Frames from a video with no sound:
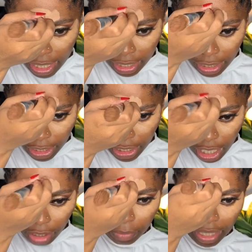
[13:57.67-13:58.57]
the
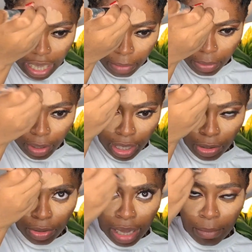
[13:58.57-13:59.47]
young black boy who
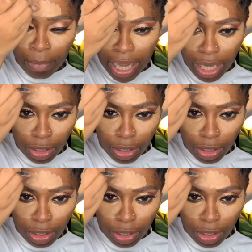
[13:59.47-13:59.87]
they met,